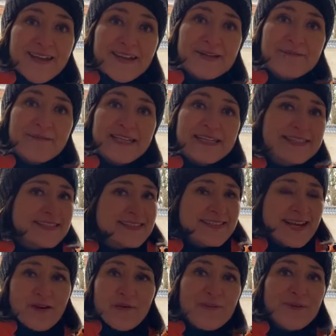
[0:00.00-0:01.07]
It's a
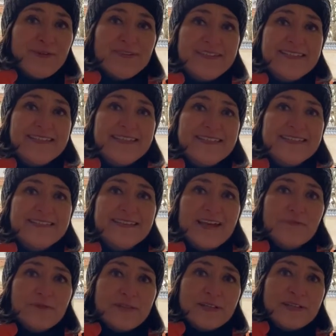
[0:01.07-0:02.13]
terrible disease
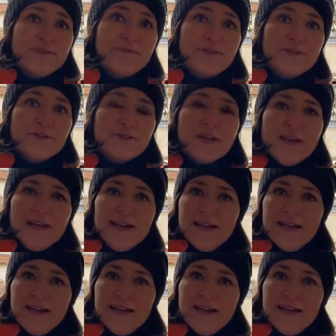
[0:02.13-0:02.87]
that will give you